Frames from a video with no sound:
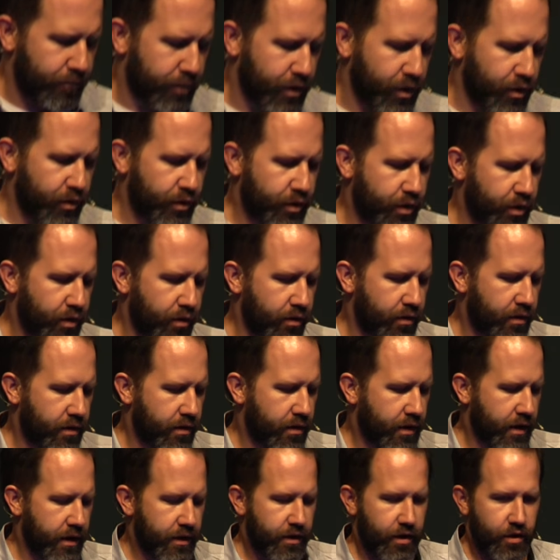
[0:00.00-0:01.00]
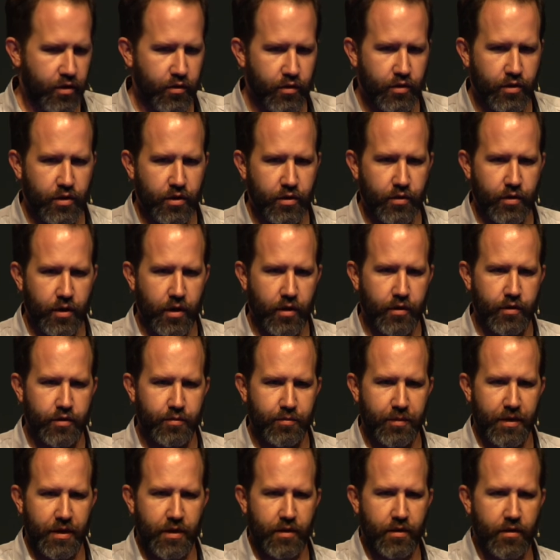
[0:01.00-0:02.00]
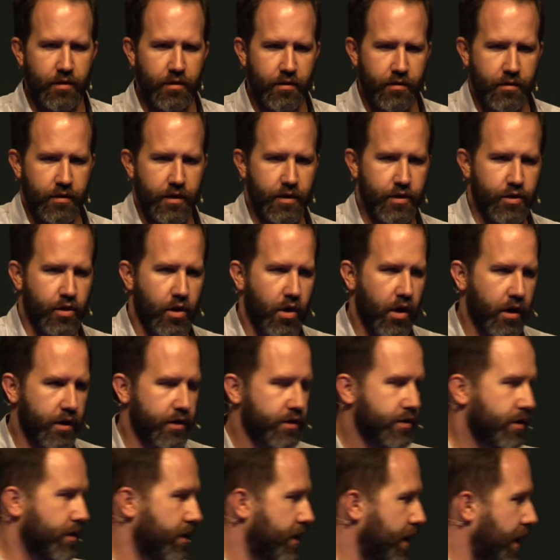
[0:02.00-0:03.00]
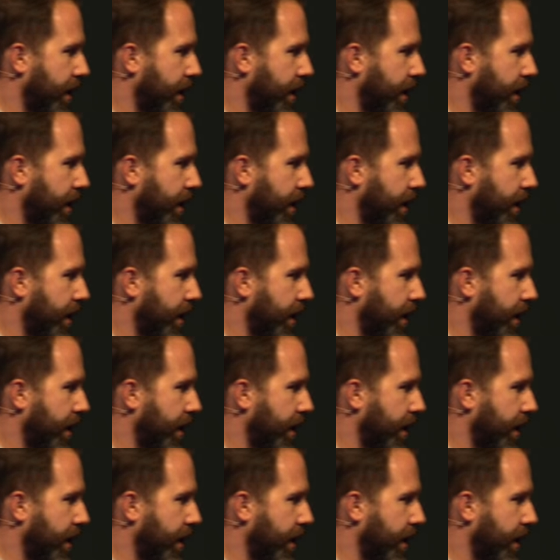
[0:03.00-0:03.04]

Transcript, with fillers: Bluetooth continuous glucose meter that talks to